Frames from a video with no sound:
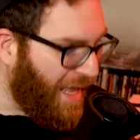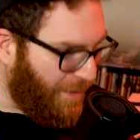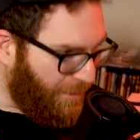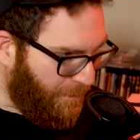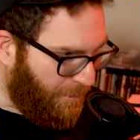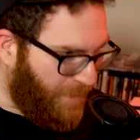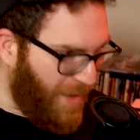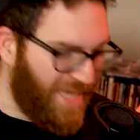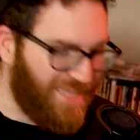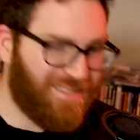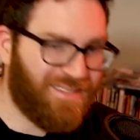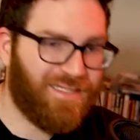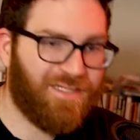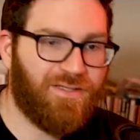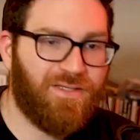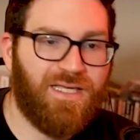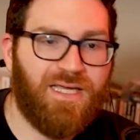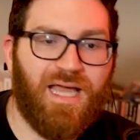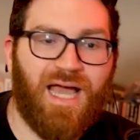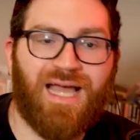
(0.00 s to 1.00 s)

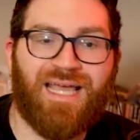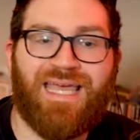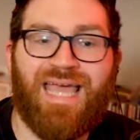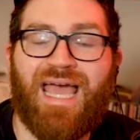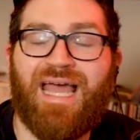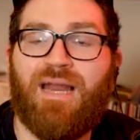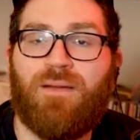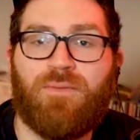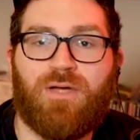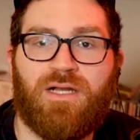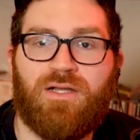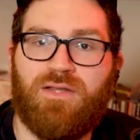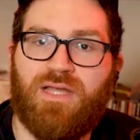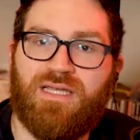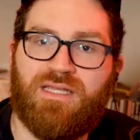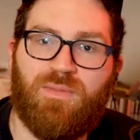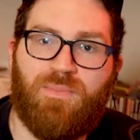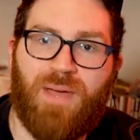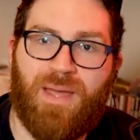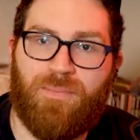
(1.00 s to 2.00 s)
Basically, again, I'm going to
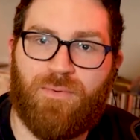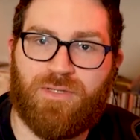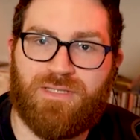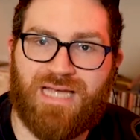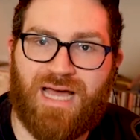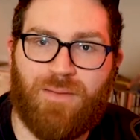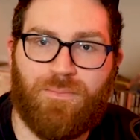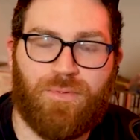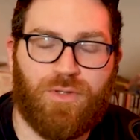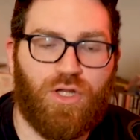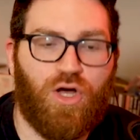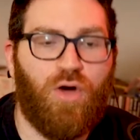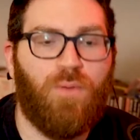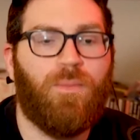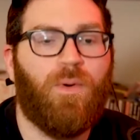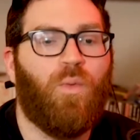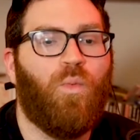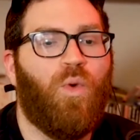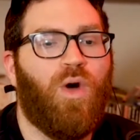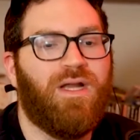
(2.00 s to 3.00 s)
link the paper down below,
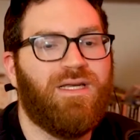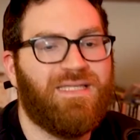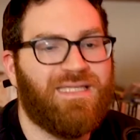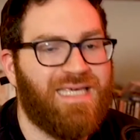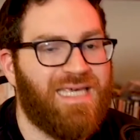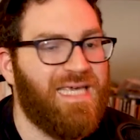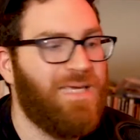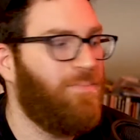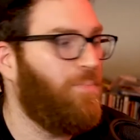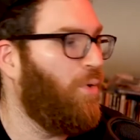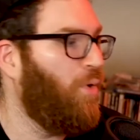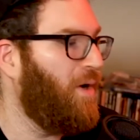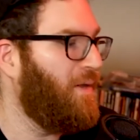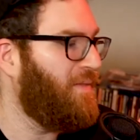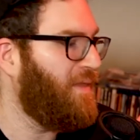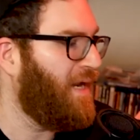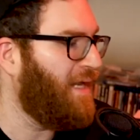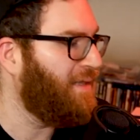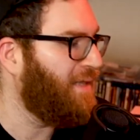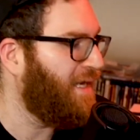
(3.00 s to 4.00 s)
but one key point
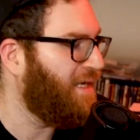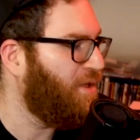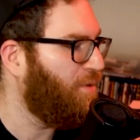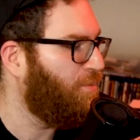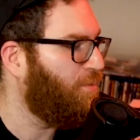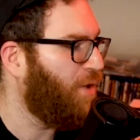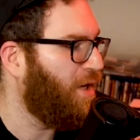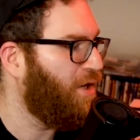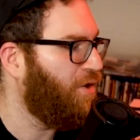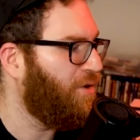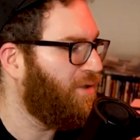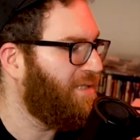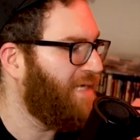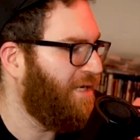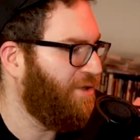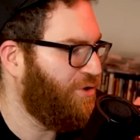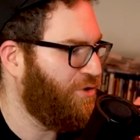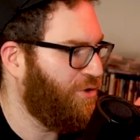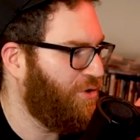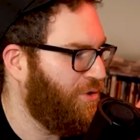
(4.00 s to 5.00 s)
that I'd like you to bring your
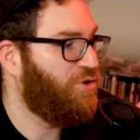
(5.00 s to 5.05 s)
attention to.